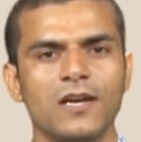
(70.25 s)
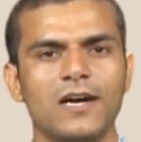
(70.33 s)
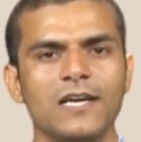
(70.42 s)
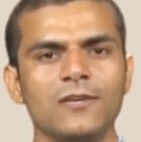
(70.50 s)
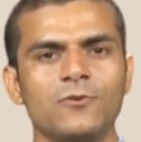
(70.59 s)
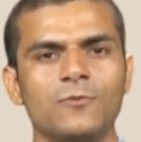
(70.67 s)

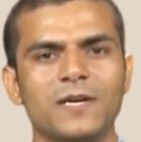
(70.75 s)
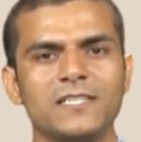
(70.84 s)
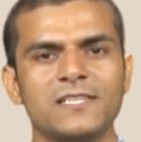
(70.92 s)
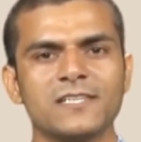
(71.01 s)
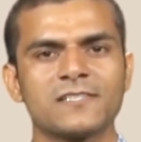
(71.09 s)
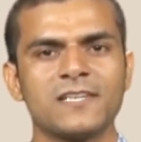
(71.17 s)
I owe my
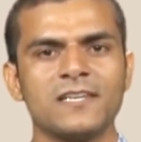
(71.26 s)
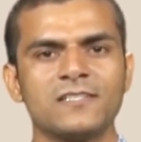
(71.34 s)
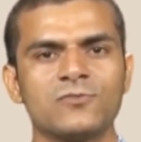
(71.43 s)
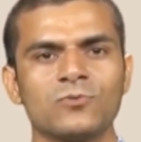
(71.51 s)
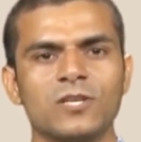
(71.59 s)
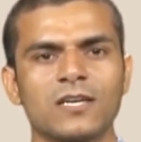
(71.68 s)
success
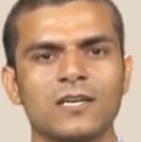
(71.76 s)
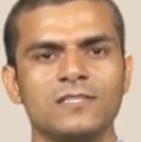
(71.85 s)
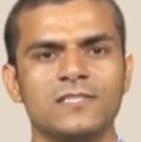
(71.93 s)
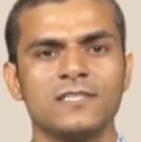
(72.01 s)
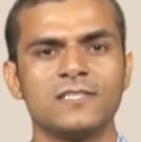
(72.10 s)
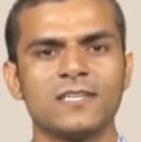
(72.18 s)
to the
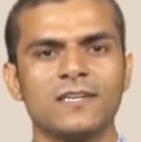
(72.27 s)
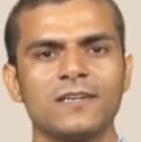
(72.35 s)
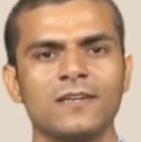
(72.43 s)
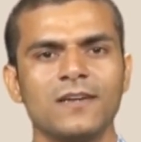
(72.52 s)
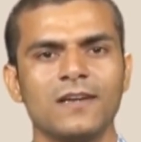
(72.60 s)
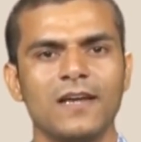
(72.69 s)
Kanchan
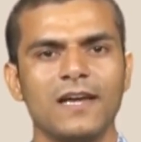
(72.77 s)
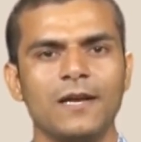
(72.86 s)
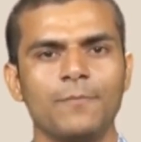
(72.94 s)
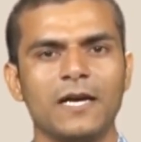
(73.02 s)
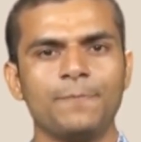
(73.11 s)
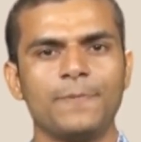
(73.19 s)
sir
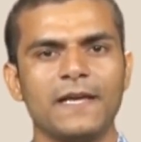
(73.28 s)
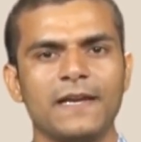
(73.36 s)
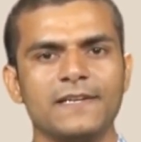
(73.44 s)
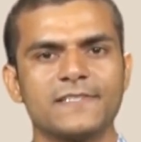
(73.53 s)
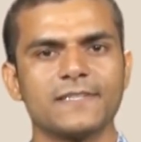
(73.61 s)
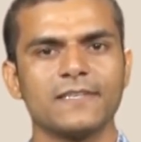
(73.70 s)
and my
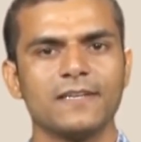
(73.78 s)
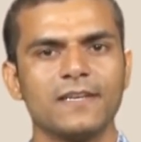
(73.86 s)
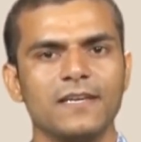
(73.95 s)
parents.